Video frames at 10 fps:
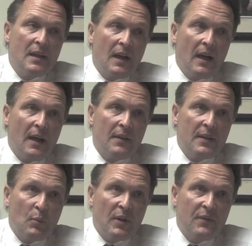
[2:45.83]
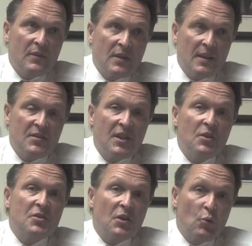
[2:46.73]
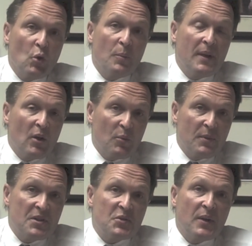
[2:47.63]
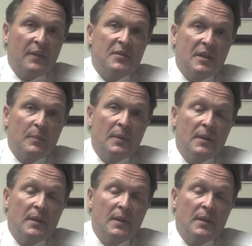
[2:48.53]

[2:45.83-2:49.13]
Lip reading: that we've continued to groom in our administrative team.